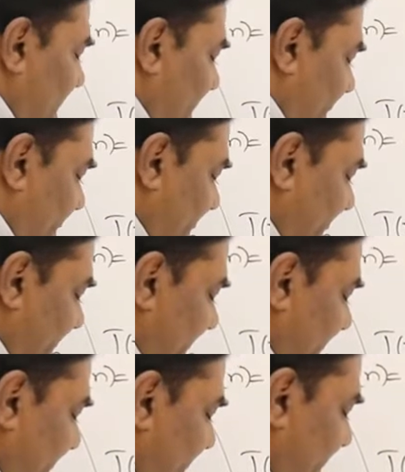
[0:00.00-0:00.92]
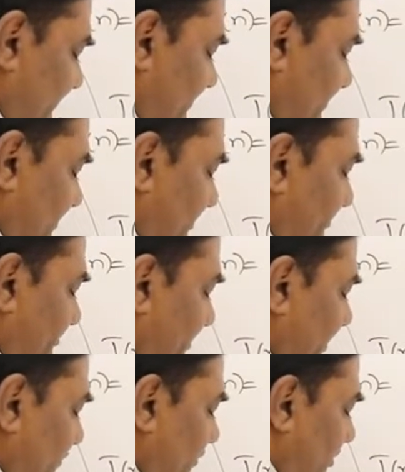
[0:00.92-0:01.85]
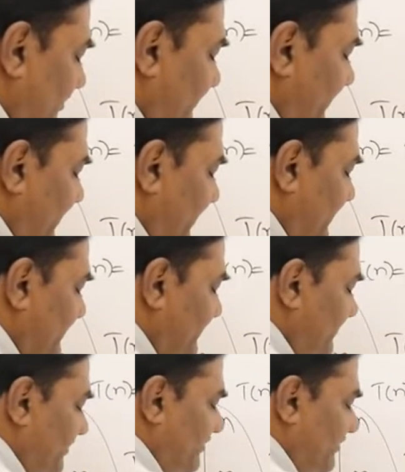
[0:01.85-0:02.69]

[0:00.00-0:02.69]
So this is big O of n